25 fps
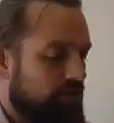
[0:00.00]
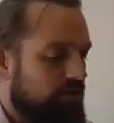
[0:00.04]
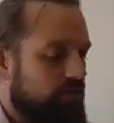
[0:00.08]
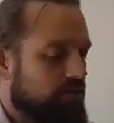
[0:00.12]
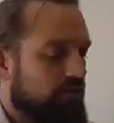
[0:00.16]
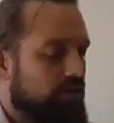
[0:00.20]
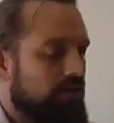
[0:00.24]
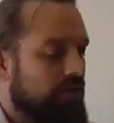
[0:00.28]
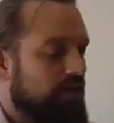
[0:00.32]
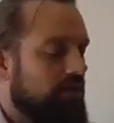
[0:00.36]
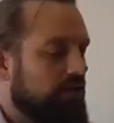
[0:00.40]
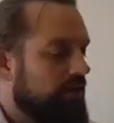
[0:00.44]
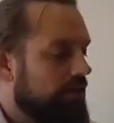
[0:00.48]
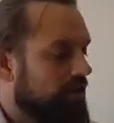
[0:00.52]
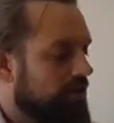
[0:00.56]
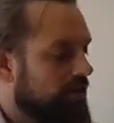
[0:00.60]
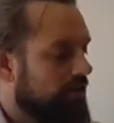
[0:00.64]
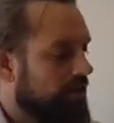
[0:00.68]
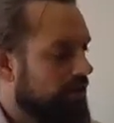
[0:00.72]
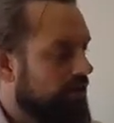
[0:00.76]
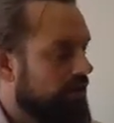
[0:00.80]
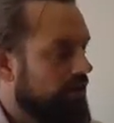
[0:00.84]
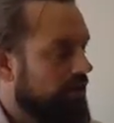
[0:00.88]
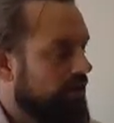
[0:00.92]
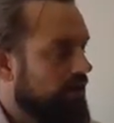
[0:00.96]
to really
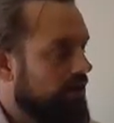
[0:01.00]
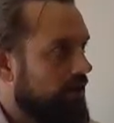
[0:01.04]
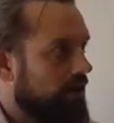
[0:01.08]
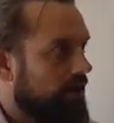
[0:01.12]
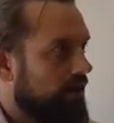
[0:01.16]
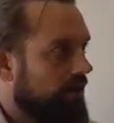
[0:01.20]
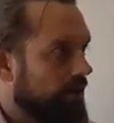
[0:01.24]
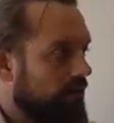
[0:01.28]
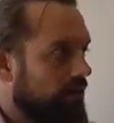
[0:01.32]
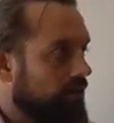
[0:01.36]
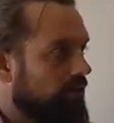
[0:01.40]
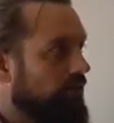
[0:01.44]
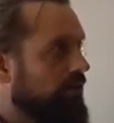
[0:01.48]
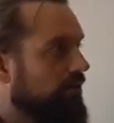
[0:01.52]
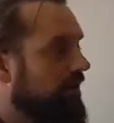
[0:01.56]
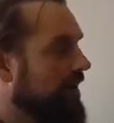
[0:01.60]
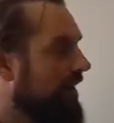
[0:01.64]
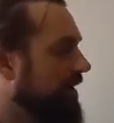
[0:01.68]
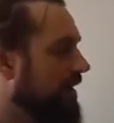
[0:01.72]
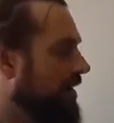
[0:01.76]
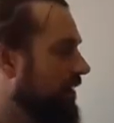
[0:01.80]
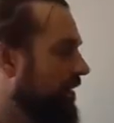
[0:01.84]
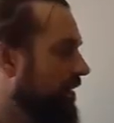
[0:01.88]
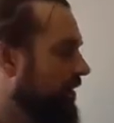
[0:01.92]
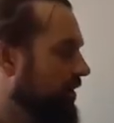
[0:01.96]
help
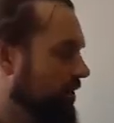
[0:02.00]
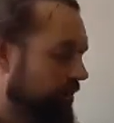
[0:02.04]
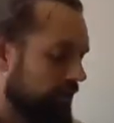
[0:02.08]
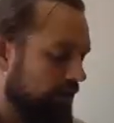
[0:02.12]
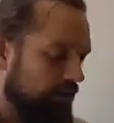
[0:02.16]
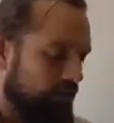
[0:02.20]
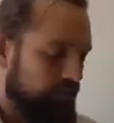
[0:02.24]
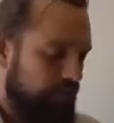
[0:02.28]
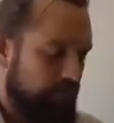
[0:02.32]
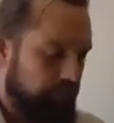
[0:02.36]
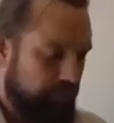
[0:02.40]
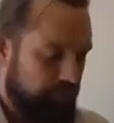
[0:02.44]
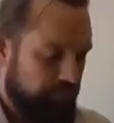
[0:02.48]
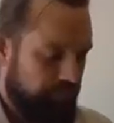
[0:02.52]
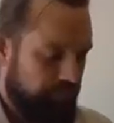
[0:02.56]
that learner out.